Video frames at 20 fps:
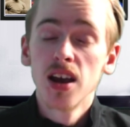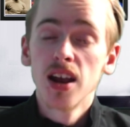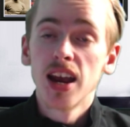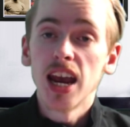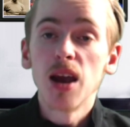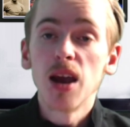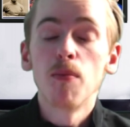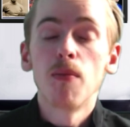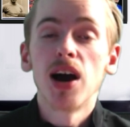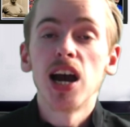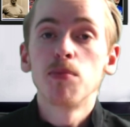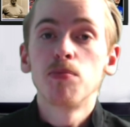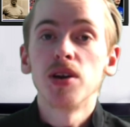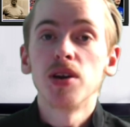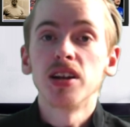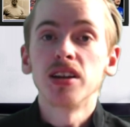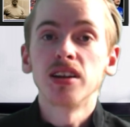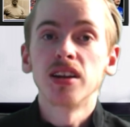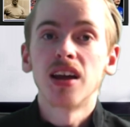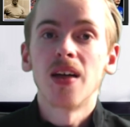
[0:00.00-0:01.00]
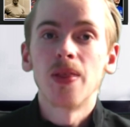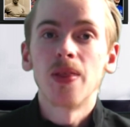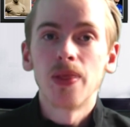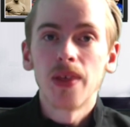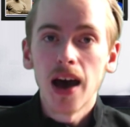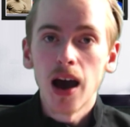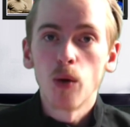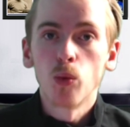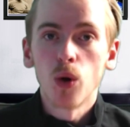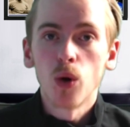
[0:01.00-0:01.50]
in my opinion, and
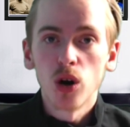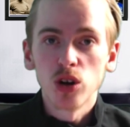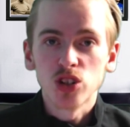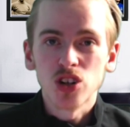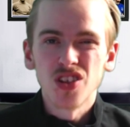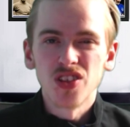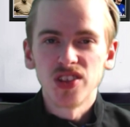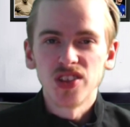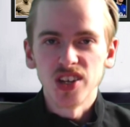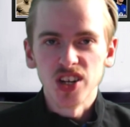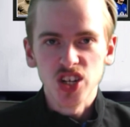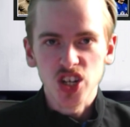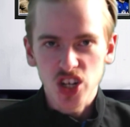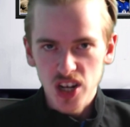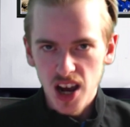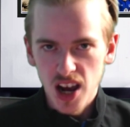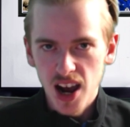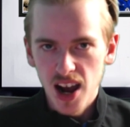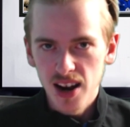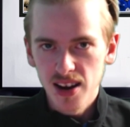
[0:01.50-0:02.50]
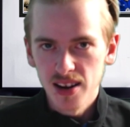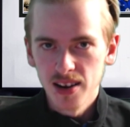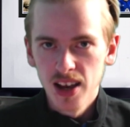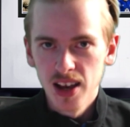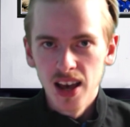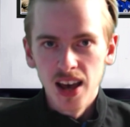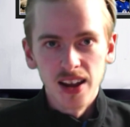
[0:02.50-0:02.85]
that was the siren.